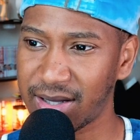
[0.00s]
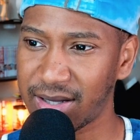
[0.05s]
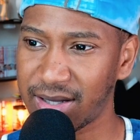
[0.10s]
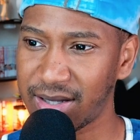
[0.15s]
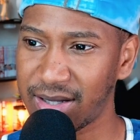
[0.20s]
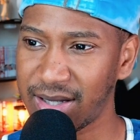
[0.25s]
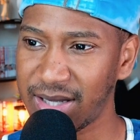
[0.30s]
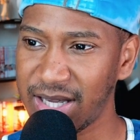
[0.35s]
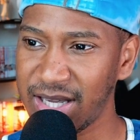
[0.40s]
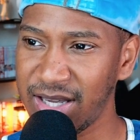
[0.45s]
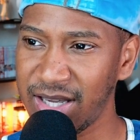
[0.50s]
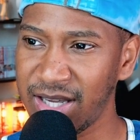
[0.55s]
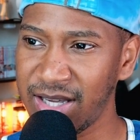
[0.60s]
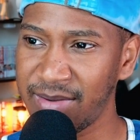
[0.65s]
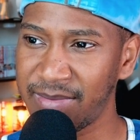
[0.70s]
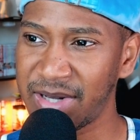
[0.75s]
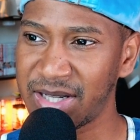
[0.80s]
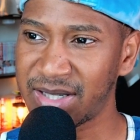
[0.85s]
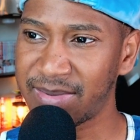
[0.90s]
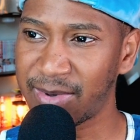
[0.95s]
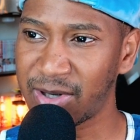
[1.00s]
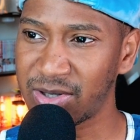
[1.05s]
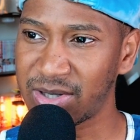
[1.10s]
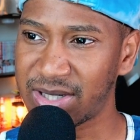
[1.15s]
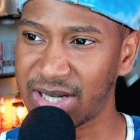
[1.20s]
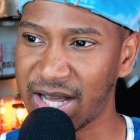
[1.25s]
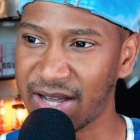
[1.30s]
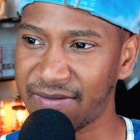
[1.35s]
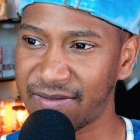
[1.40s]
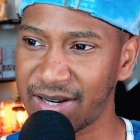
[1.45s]
Eam is most
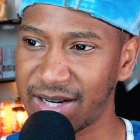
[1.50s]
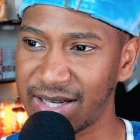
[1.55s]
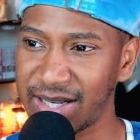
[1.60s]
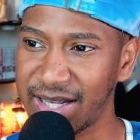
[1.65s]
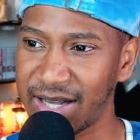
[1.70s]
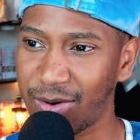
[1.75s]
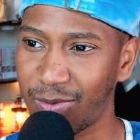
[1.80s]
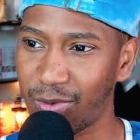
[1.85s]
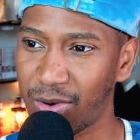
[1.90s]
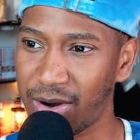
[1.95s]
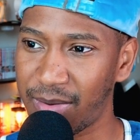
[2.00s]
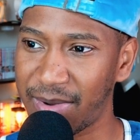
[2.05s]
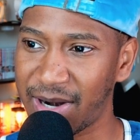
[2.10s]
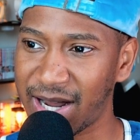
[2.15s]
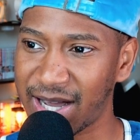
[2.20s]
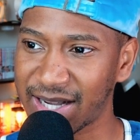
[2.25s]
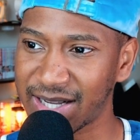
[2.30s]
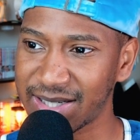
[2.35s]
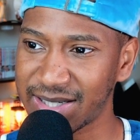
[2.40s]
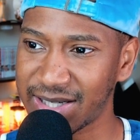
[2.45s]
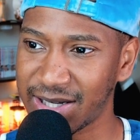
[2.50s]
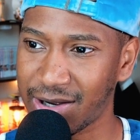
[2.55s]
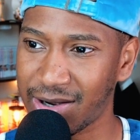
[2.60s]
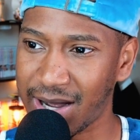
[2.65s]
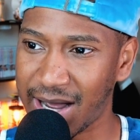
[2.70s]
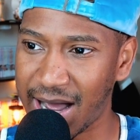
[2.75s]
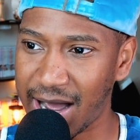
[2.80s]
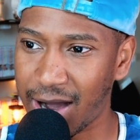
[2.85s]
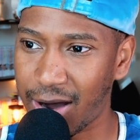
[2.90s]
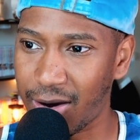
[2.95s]
definitely a woman. I could tell
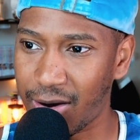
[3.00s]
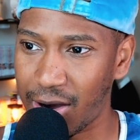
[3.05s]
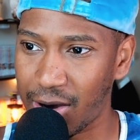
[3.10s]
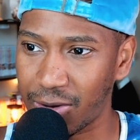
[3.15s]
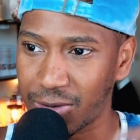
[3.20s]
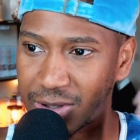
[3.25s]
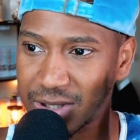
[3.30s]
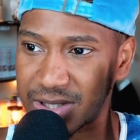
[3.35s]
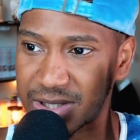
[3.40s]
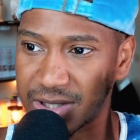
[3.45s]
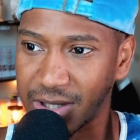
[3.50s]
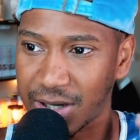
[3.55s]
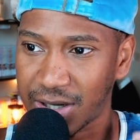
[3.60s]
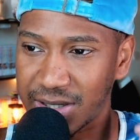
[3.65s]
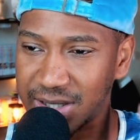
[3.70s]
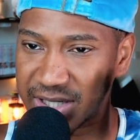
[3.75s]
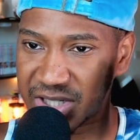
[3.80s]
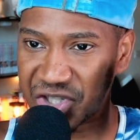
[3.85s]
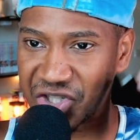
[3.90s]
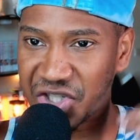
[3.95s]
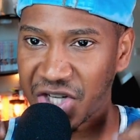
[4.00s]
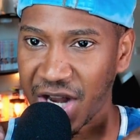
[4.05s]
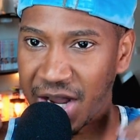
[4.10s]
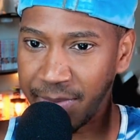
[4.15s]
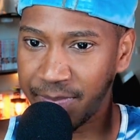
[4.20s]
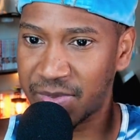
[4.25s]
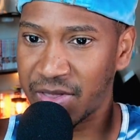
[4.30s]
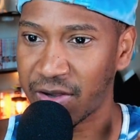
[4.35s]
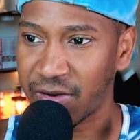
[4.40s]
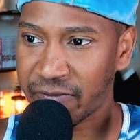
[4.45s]
how Oda's starting to
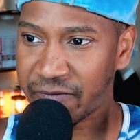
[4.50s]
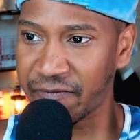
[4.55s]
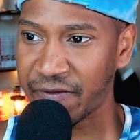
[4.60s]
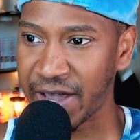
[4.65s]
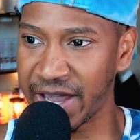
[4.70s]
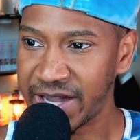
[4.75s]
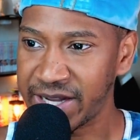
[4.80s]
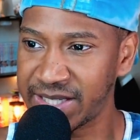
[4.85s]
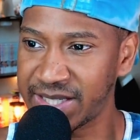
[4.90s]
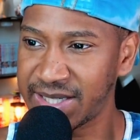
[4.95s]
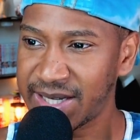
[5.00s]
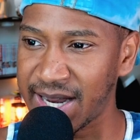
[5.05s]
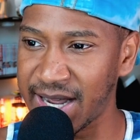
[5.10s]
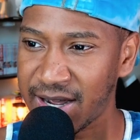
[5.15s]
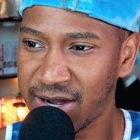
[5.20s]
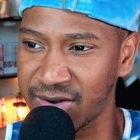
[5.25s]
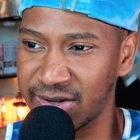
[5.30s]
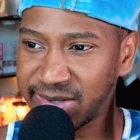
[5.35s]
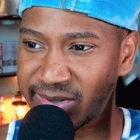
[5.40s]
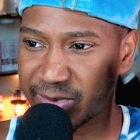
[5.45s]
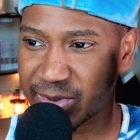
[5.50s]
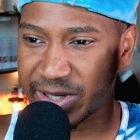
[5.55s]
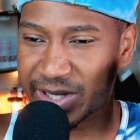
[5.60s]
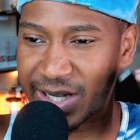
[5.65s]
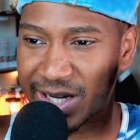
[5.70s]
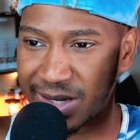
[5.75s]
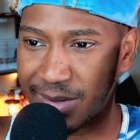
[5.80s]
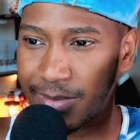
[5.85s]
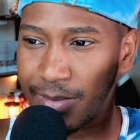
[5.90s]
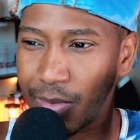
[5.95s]
shape their face now as we're
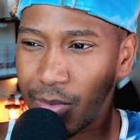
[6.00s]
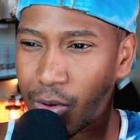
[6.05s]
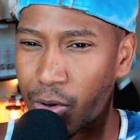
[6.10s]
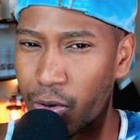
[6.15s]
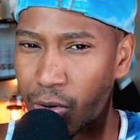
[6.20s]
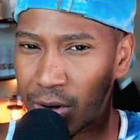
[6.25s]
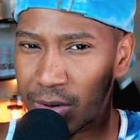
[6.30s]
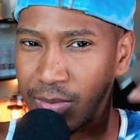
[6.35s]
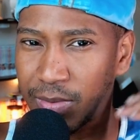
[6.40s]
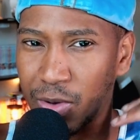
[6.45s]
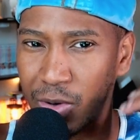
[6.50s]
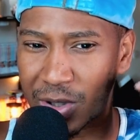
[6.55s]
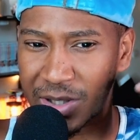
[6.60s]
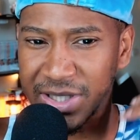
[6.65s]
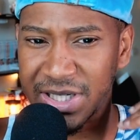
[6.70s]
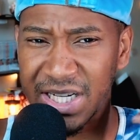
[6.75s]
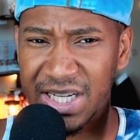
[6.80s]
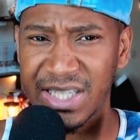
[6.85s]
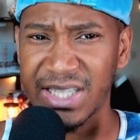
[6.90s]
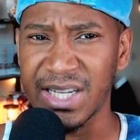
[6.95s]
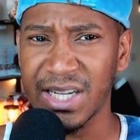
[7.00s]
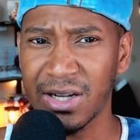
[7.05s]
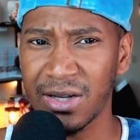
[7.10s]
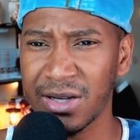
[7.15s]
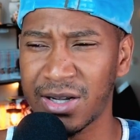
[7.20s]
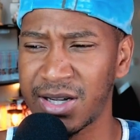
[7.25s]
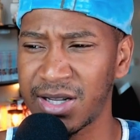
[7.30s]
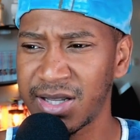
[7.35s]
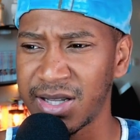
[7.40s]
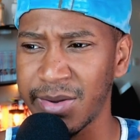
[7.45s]
getting more and more detail
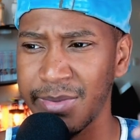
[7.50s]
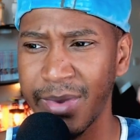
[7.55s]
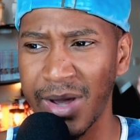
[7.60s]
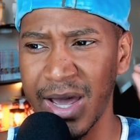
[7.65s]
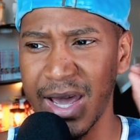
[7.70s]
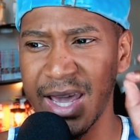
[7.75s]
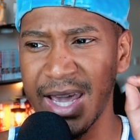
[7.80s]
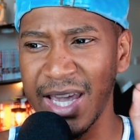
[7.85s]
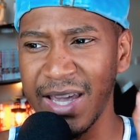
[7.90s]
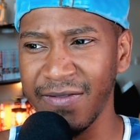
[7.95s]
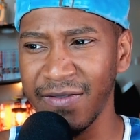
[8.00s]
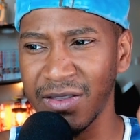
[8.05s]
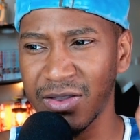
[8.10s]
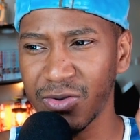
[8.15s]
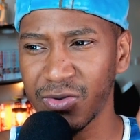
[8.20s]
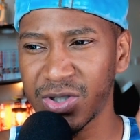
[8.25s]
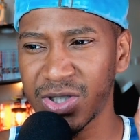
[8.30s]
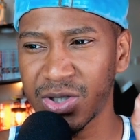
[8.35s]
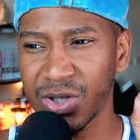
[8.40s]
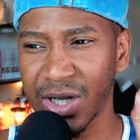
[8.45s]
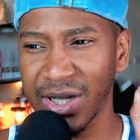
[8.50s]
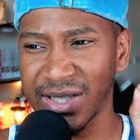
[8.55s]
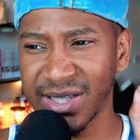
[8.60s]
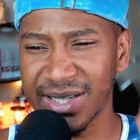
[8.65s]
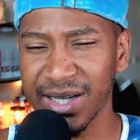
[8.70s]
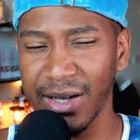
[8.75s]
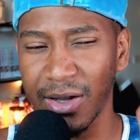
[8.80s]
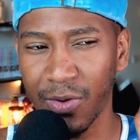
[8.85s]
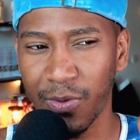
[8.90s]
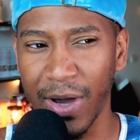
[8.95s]
on them. Even through
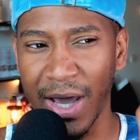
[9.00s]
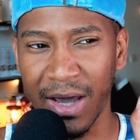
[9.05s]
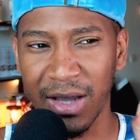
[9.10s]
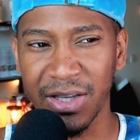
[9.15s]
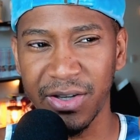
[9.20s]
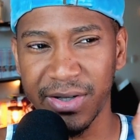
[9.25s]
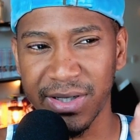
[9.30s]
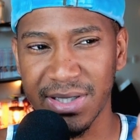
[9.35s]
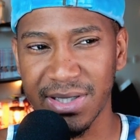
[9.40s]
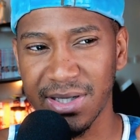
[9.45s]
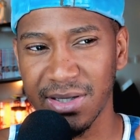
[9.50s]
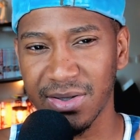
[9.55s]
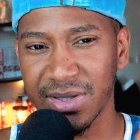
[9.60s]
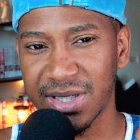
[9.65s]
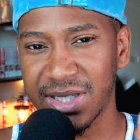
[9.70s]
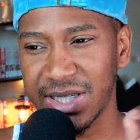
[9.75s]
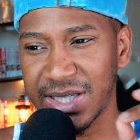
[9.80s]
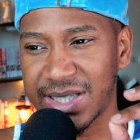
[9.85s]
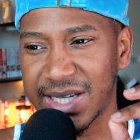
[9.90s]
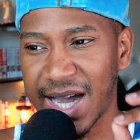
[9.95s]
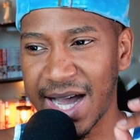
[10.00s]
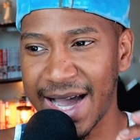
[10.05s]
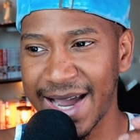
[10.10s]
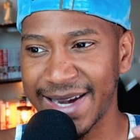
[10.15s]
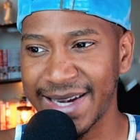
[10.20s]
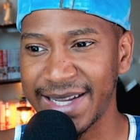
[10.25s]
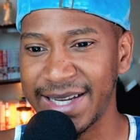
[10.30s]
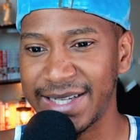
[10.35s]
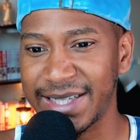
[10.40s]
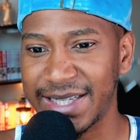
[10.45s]
silhouette, you can still see
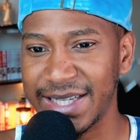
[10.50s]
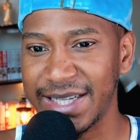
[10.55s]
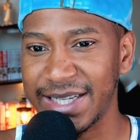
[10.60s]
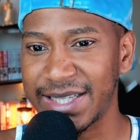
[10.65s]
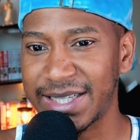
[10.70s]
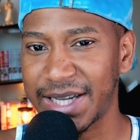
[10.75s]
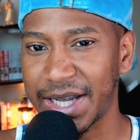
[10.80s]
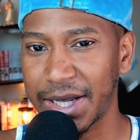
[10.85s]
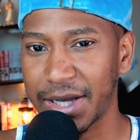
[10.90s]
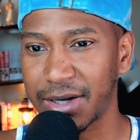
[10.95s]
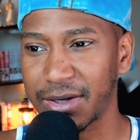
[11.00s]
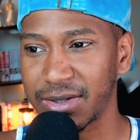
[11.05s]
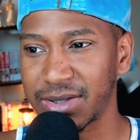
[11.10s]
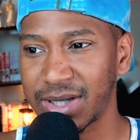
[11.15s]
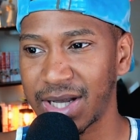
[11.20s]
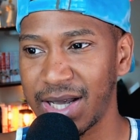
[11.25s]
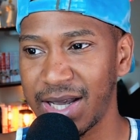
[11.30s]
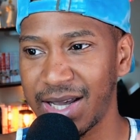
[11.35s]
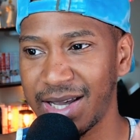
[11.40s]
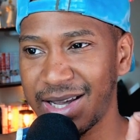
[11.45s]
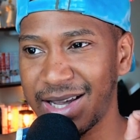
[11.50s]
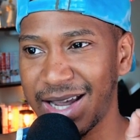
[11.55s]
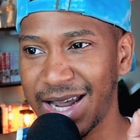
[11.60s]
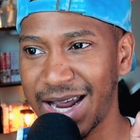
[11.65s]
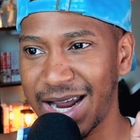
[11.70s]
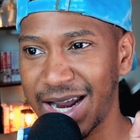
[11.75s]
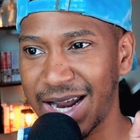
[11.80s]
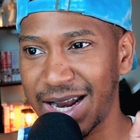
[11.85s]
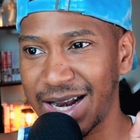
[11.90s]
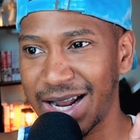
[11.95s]
tiny details.
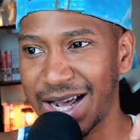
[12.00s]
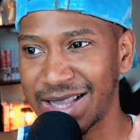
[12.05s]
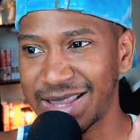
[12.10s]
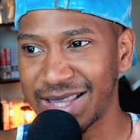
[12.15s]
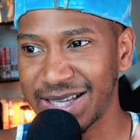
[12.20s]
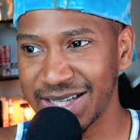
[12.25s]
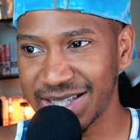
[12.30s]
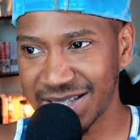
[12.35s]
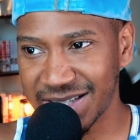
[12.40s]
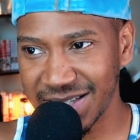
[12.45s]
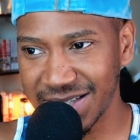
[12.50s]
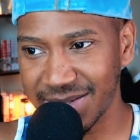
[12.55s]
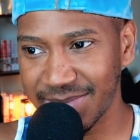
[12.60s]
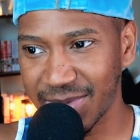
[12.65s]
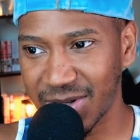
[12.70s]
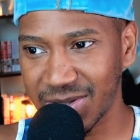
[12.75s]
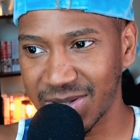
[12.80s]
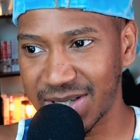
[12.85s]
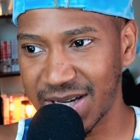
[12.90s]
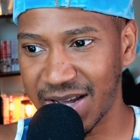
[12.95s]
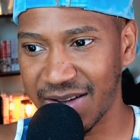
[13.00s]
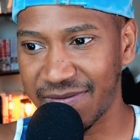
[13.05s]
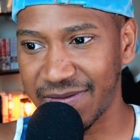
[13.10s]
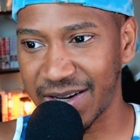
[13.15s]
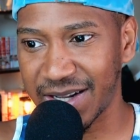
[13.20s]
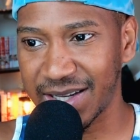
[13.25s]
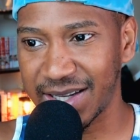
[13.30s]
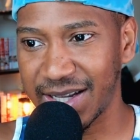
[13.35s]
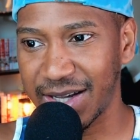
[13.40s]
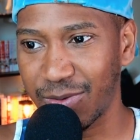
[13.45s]
And I think she's most
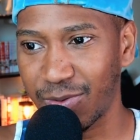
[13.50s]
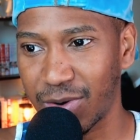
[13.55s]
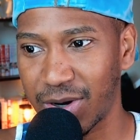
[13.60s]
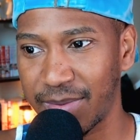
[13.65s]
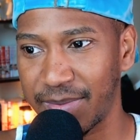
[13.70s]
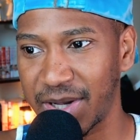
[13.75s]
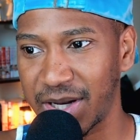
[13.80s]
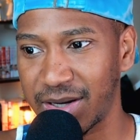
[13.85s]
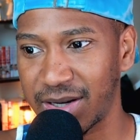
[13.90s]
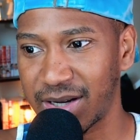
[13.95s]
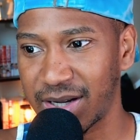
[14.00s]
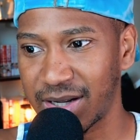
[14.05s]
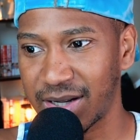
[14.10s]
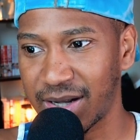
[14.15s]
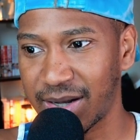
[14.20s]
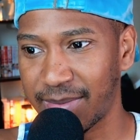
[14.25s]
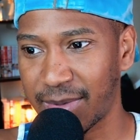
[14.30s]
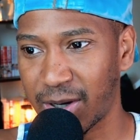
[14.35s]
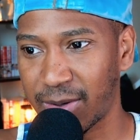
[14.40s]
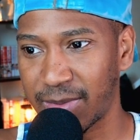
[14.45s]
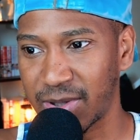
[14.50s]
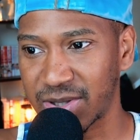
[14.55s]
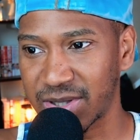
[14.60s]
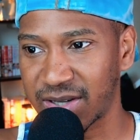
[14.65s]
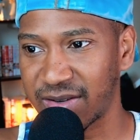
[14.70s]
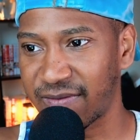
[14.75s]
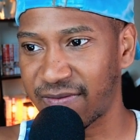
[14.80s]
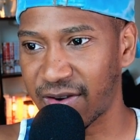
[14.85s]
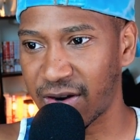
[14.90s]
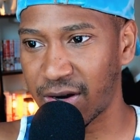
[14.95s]
definitely a woman. I'm almost
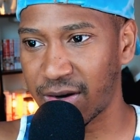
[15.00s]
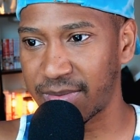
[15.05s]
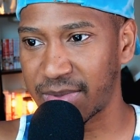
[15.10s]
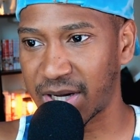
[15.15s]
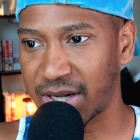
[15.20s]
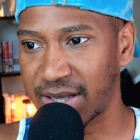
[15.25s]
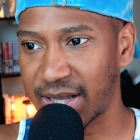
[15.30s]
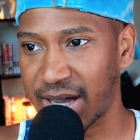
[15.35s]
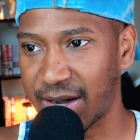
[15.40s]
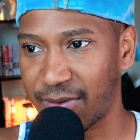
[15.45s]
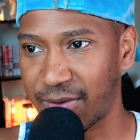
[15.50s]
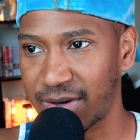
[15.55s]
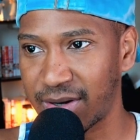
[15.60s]
confirmed on that one.